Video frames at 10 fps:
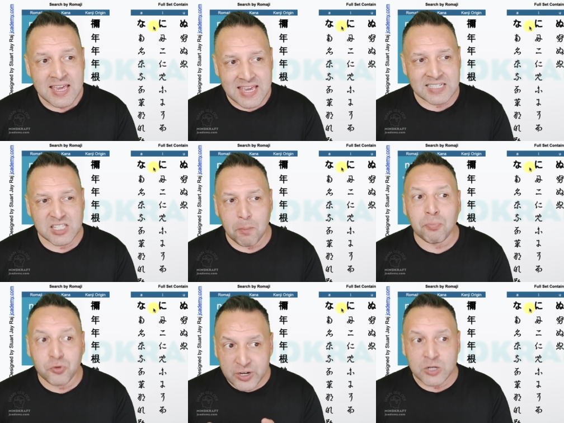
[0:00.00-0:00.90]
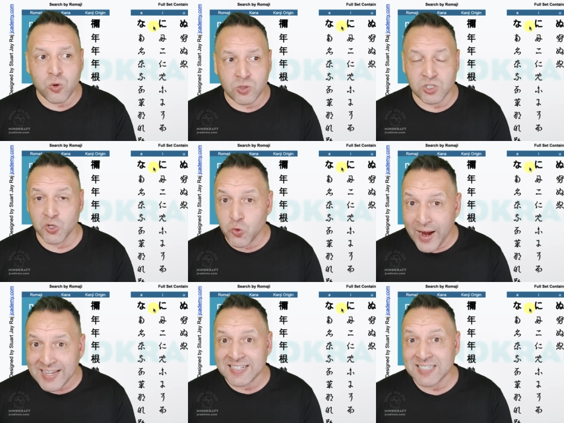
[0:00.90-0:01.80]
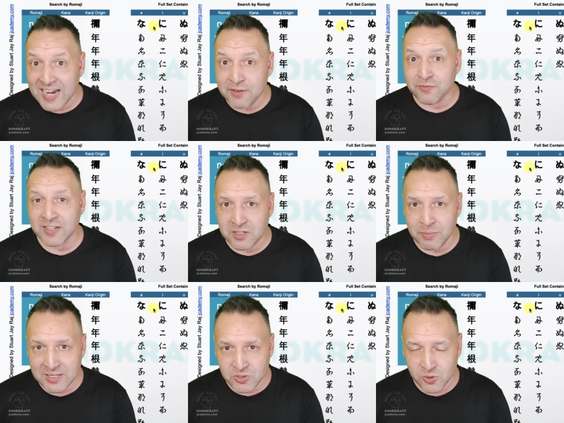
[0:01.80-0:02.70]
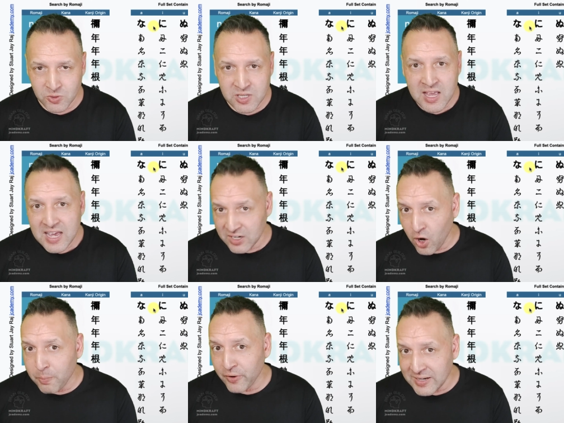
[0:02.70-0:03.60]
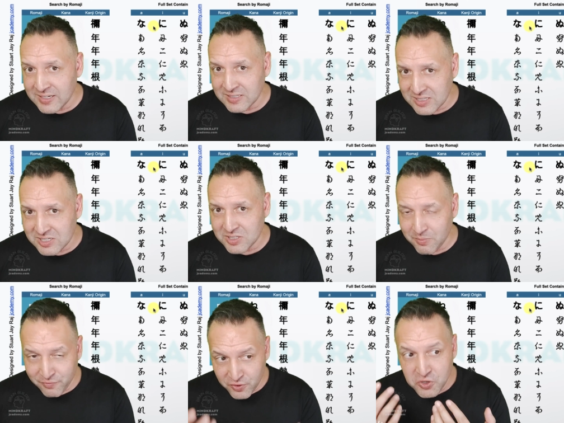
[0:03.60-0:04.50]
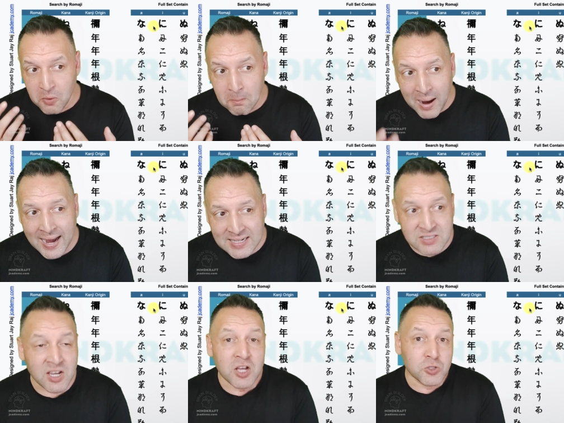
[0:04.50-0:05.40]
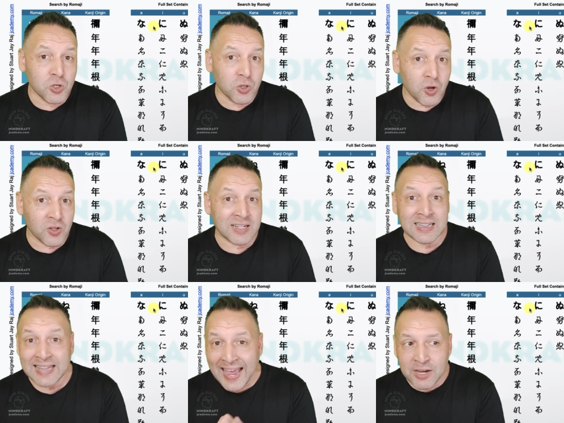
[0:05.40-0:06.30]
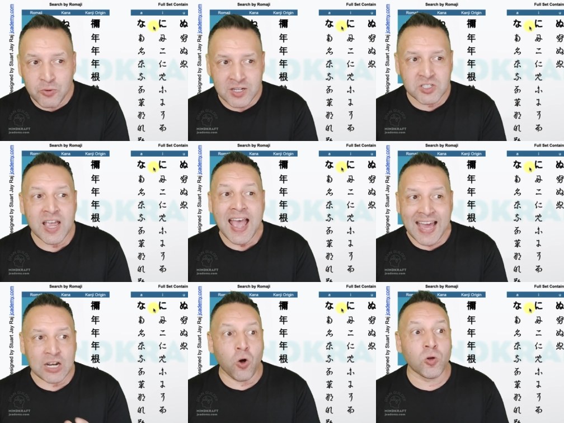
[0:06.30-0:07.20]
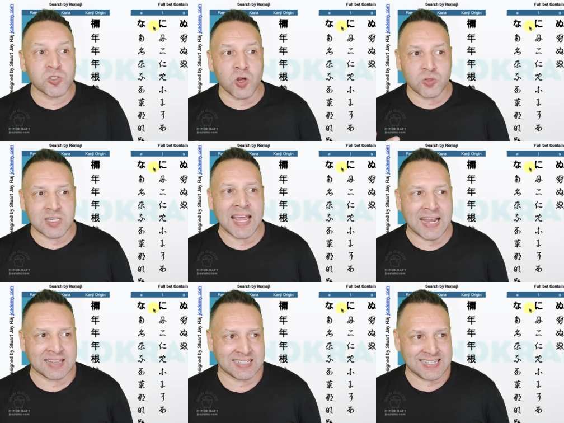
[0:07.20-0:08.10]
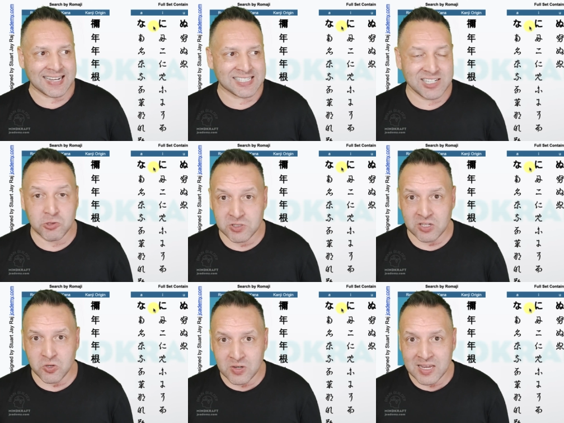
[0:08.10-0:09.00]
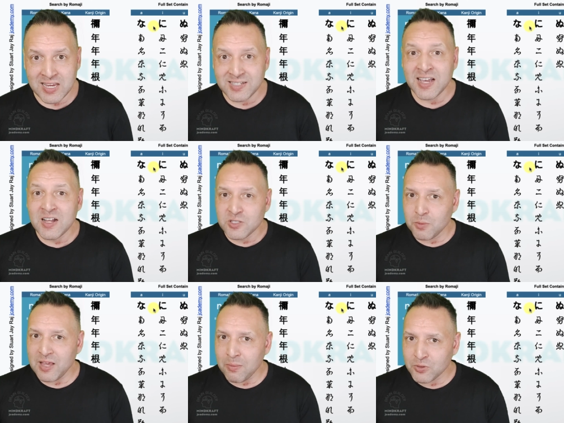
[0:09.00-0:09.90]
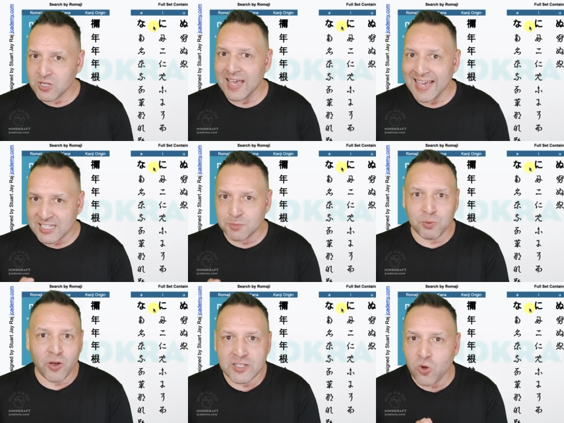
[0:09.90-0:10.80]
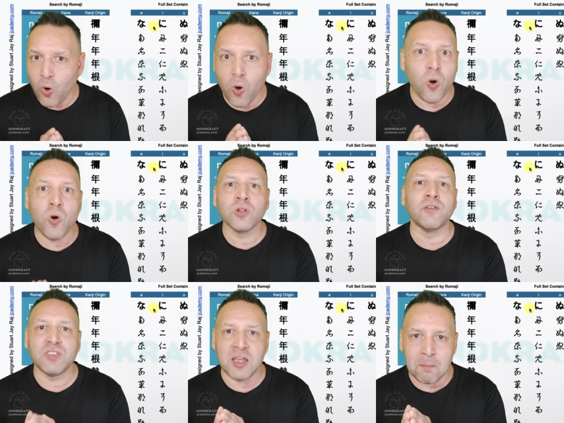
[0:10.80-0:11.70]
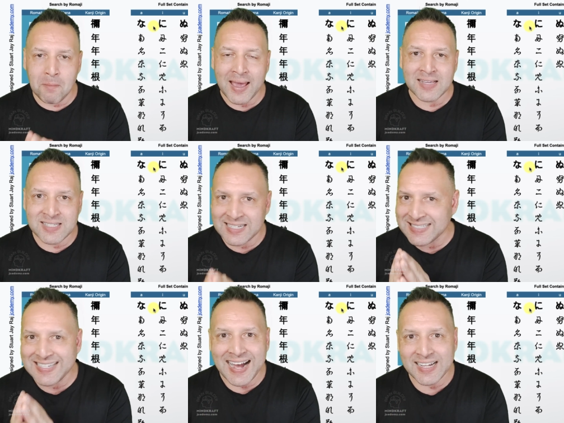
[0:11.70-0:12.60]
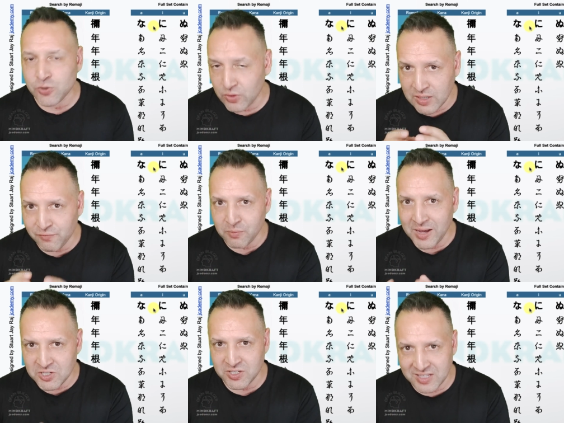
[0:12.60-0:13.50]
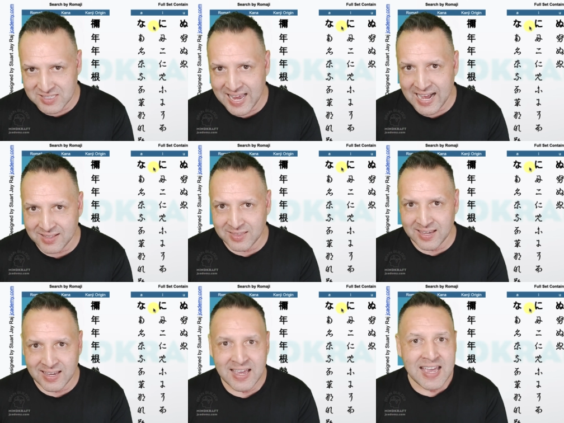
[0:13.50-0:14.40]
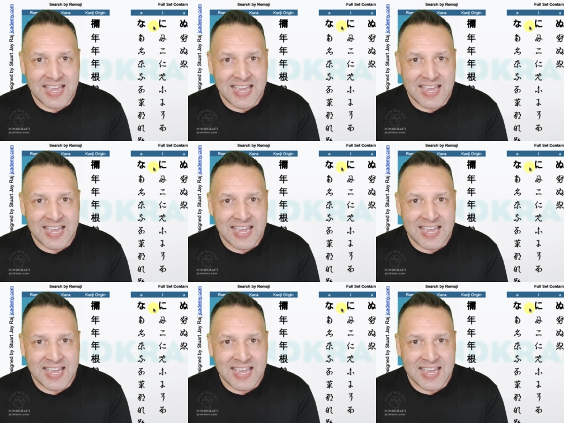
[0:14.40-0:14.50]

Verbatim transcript: It's the prequel to Cracking Thai Fundamentals, an operating system for your mind to learn language and also tech, the tech skills that you need to be able to exploit all of the amazing data and information that's out there